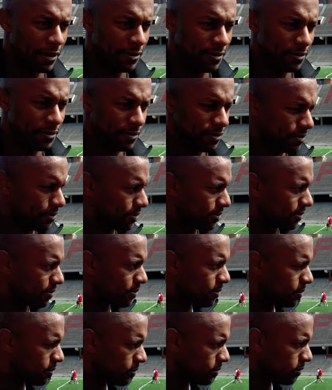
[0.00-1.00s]
What did they kind
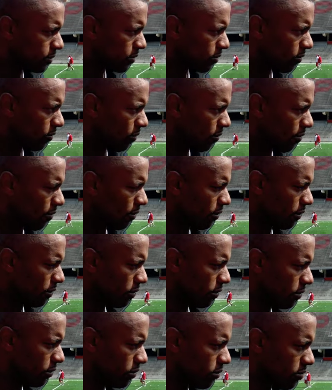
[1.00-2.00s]
of show you about
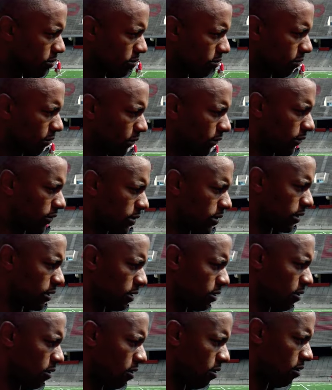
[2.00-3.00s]
this
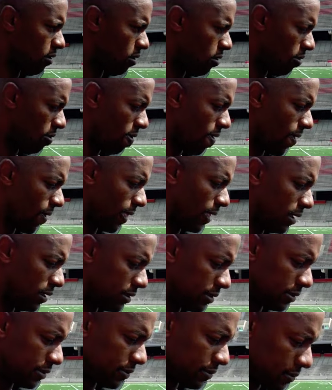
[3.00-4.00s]
team and
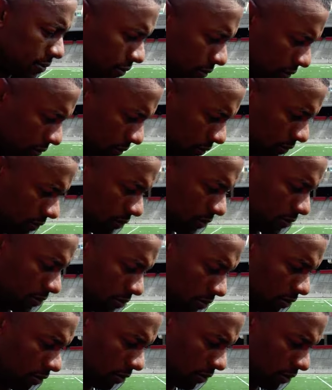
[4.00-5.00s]
progress today? It seems like kind of
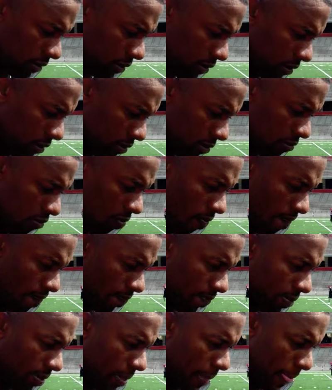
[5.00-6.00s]
all spring it's been
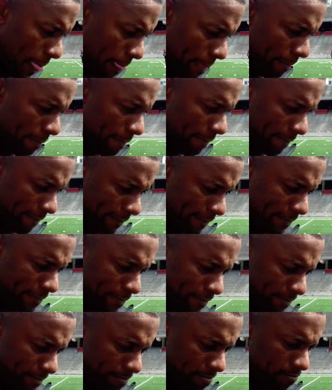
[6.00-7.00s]
defense one day,
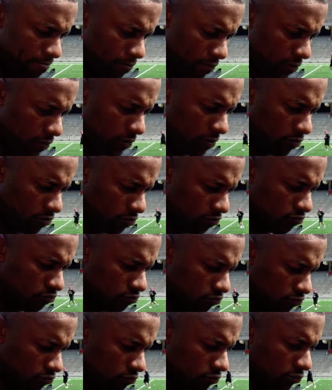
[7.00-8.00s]
offense the next day. It's kind
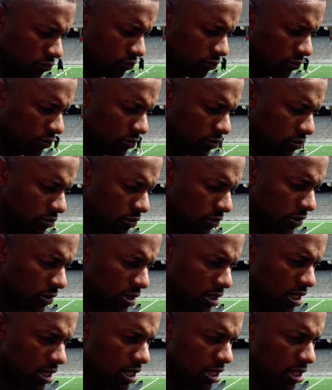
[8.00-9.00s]
of been
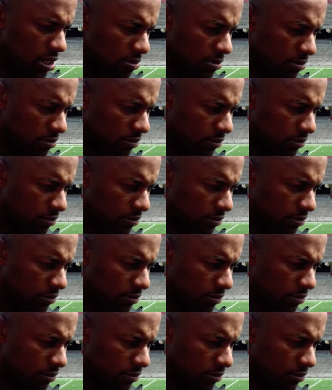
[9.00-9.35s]
back.